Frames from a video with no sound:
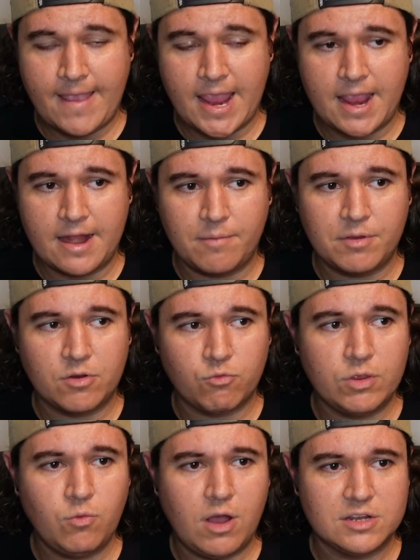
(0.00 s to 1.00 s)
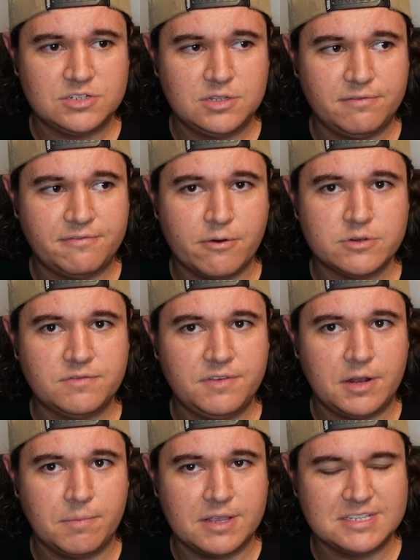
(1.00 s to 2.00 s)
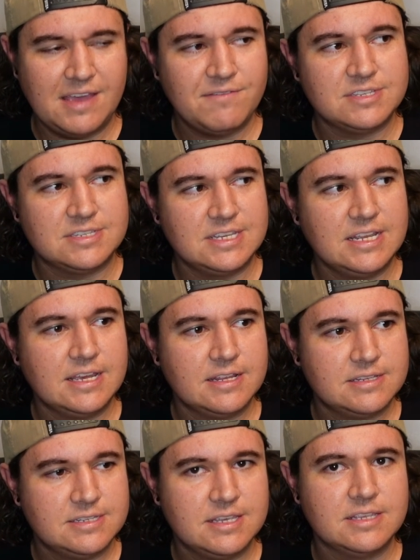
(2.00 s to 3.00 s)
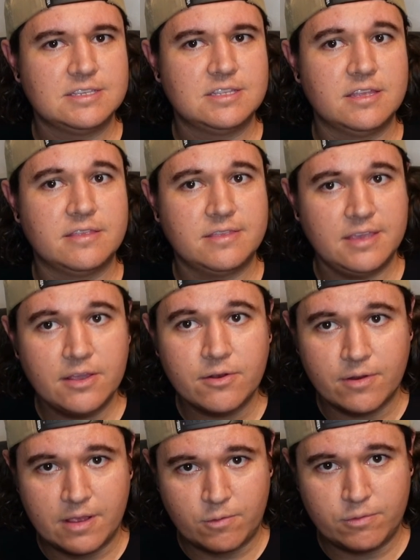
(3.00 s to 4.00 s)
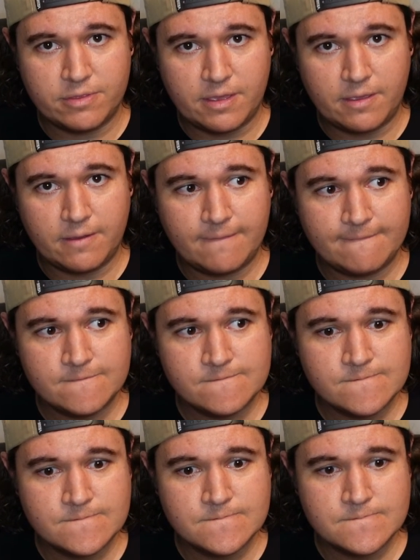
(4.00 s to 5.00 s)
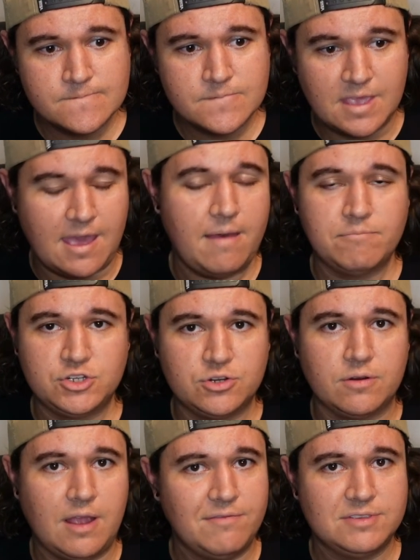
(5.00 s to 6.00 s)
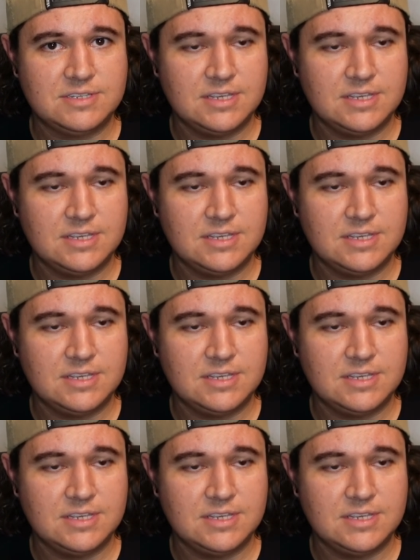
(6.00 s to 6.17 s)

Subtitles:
And I'm going to rewatch the first Venom, because I haven't seen it since the theater, I don't think. Yeah, I'm sure. I haven't